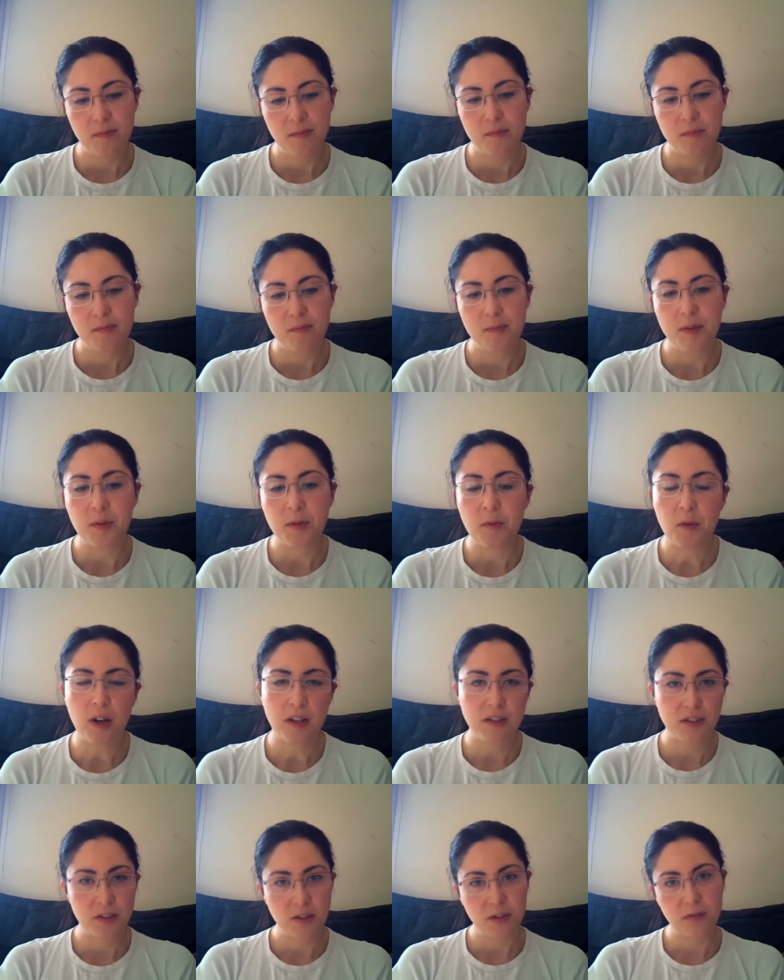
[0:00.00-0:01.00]
But
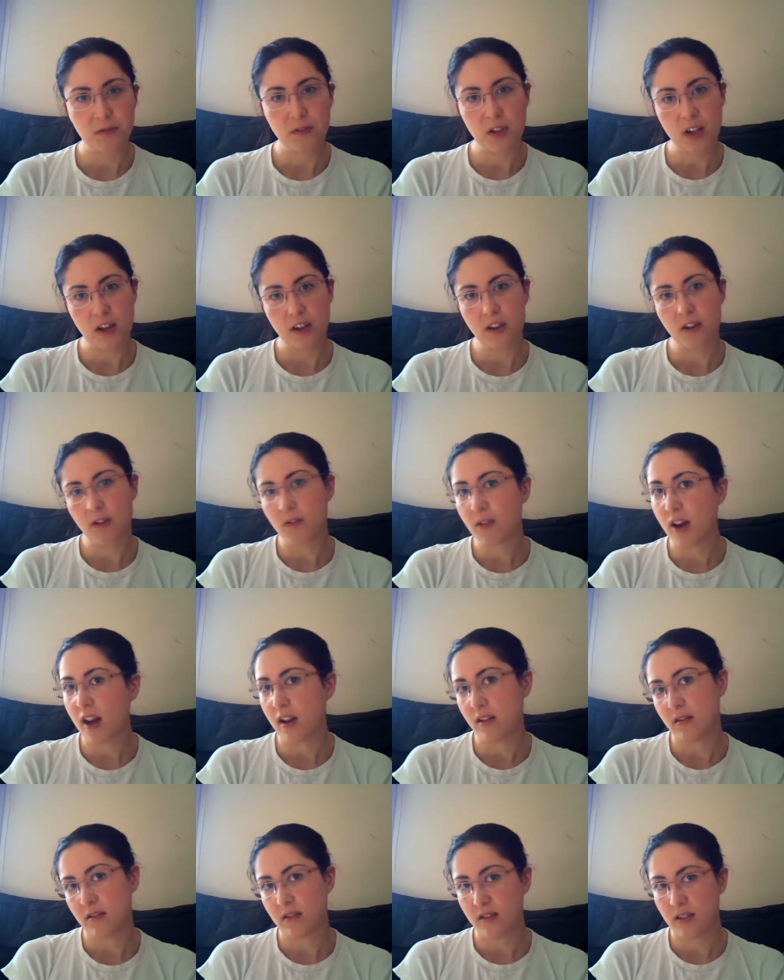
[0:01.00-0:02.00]
whilst you're flying
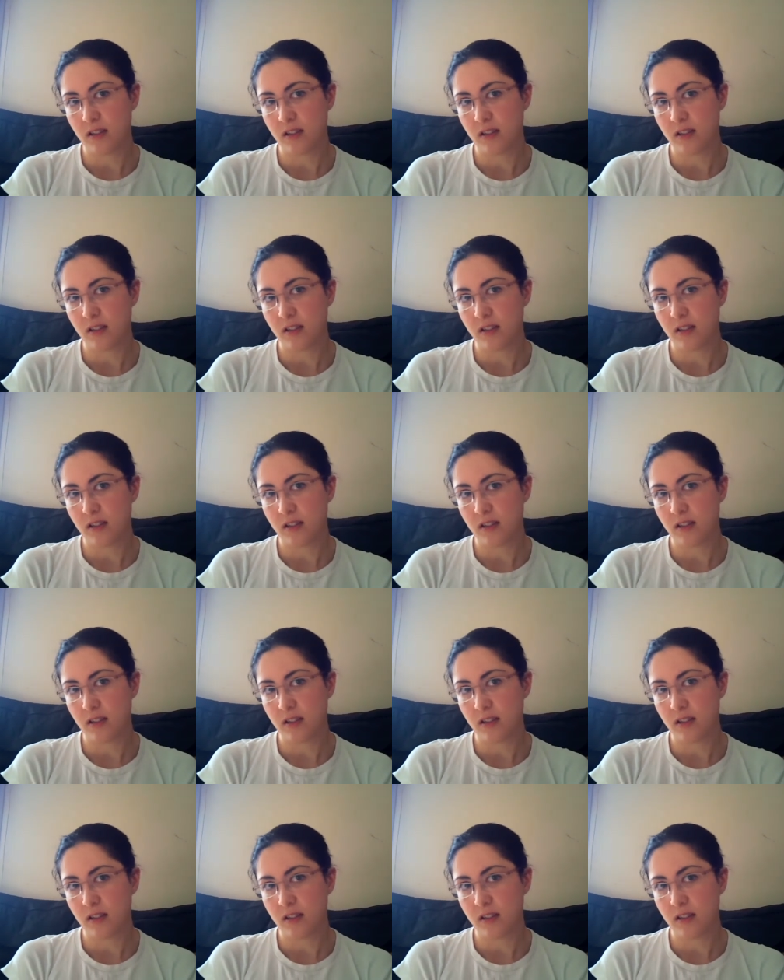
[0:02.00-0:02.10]
around,